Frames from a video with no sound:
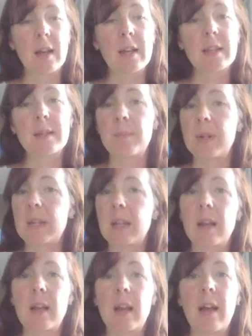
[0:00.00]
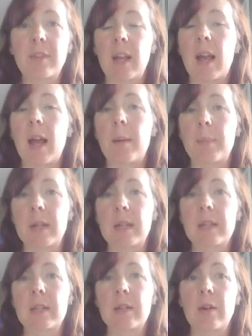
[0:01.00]
Simply having a
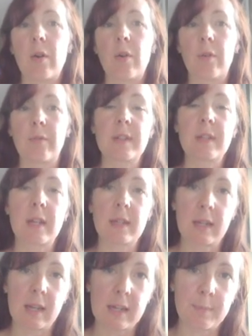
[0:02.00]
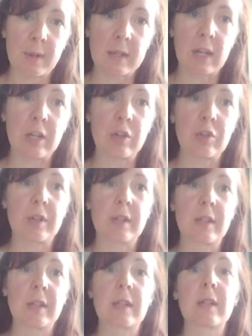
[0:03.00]
habit of setting
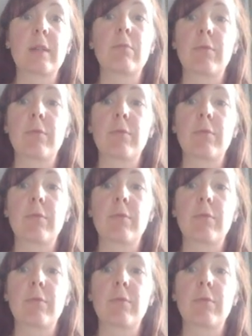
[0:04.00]
expectations,